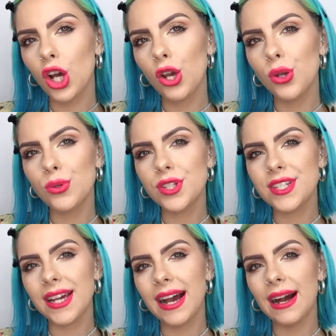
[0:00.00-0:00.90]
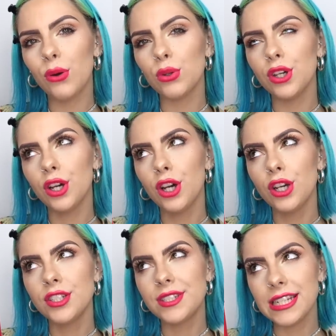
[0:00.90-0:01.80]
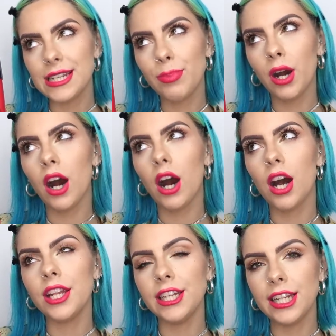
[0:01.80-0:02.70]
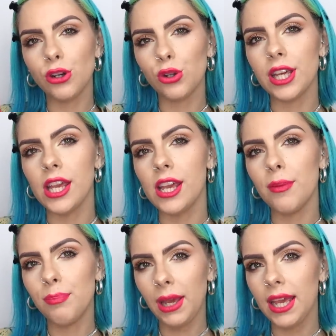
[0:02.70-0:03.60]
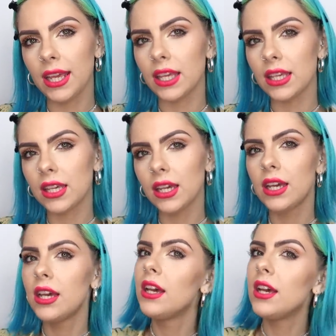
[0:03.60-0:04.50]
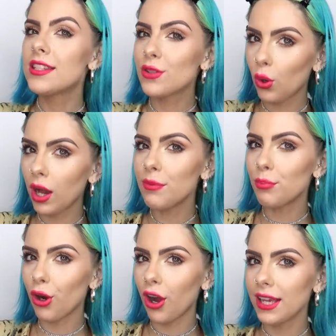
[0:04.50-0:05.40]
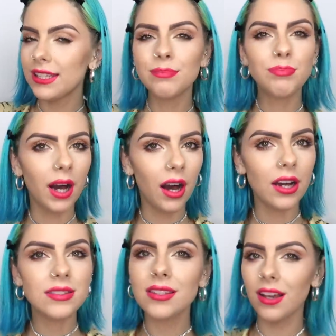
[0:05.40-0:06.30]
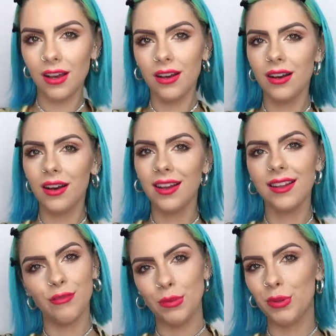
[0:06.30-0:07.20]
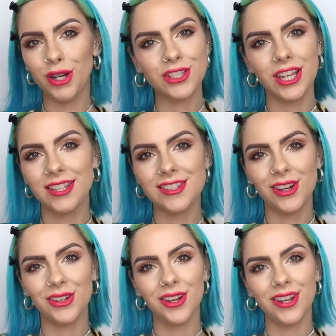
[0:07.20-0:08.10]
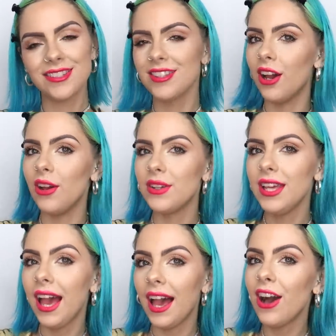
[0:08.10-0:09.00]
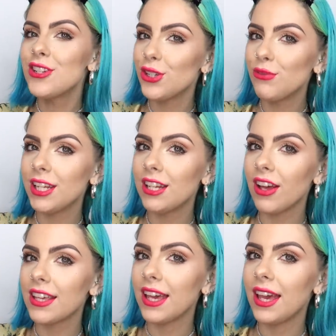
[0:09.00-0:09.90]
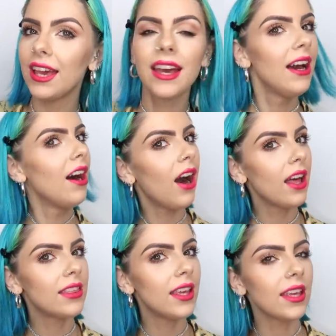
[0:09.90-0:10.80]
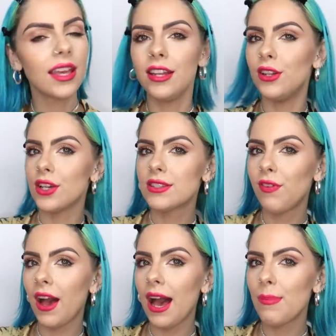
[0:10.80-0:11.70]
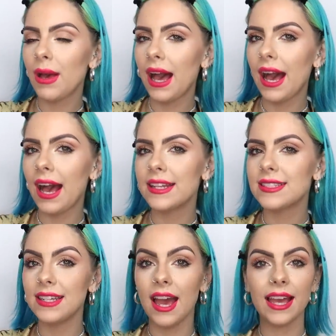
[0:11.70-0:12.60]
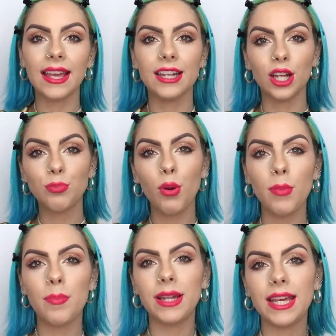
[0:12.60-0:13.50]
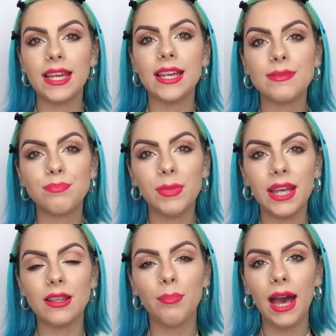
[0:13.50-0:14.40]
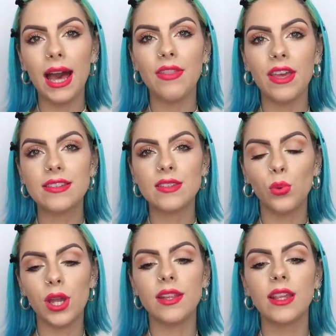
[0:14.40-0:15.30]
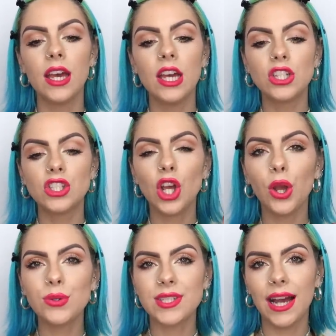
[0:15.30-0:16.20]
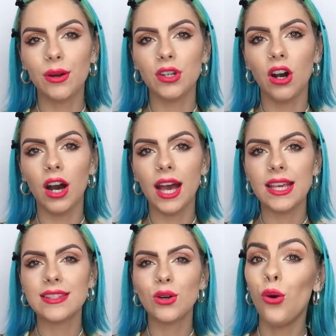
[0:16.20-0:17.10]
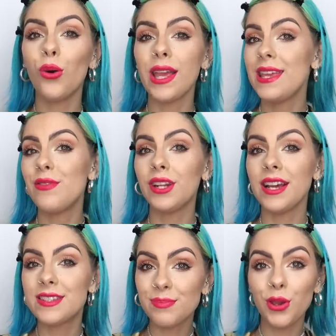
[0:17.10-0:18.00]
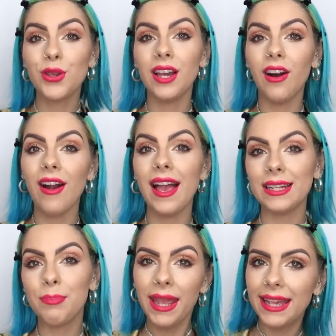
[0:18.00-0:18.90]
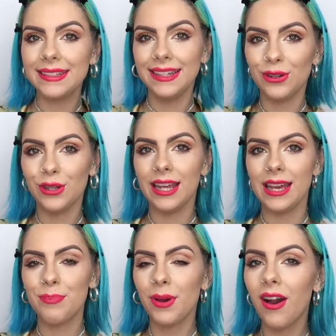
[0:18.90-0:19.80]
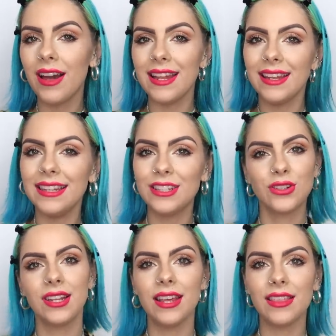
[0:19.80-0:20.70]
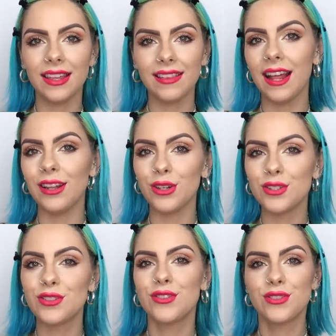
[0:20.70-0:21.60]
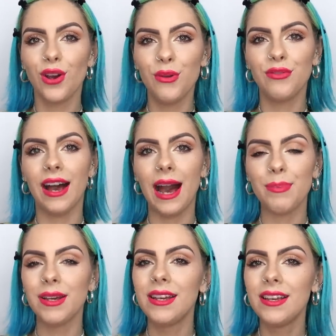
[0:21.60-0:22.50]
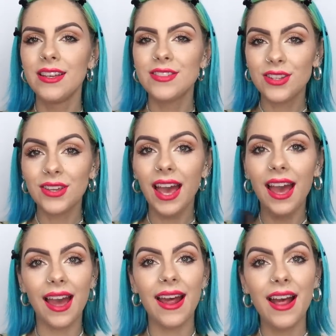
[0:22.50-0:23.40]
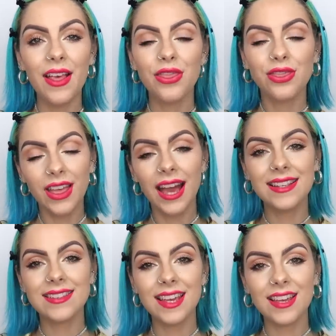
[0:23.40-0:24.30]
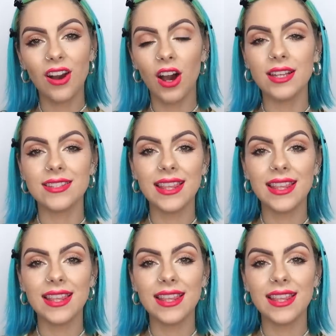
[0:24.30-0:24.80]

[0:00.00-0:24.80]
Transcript: toned down, deeper, neon pink. It's quite bright, but I love my bright shades, don't I? So yeah, I do really like it. I think it looks fab. And yeah, again, I'd probably either pair this with toned down eyes or even a smoky eye and a pink neon lip. I literally think that looks so fab. So yeah, that is it guys